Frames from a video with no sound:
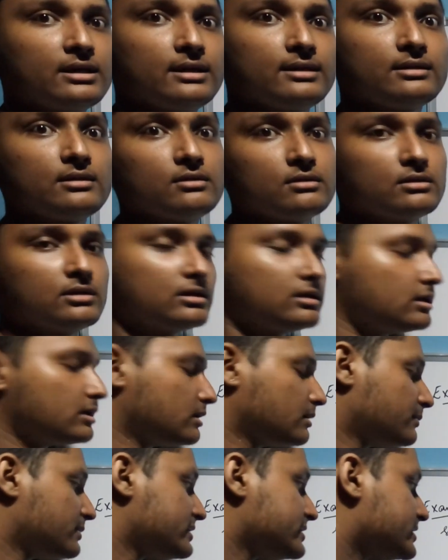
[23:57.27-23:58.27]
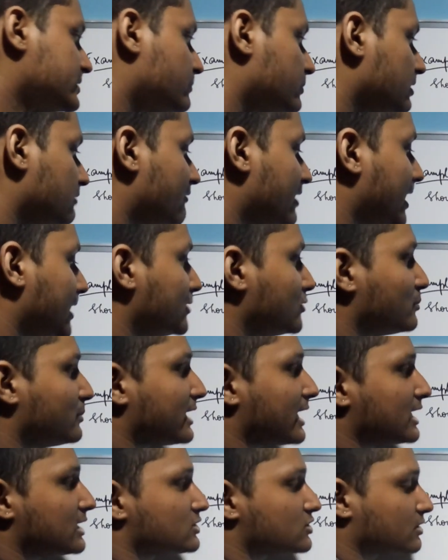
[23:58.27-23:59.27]
in the principal value
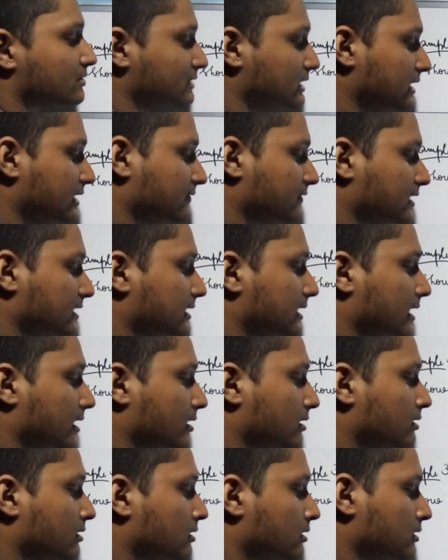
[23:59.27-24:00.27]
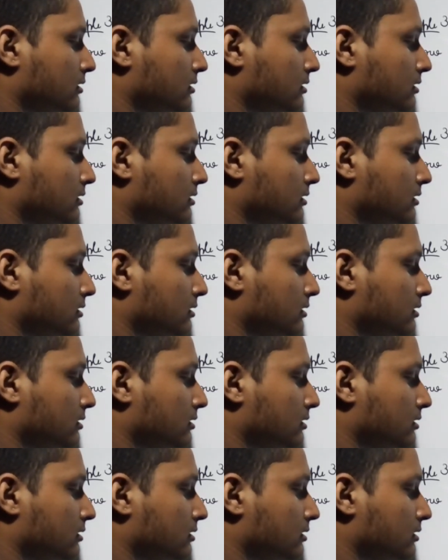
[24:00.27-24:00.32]
branch of the given thing.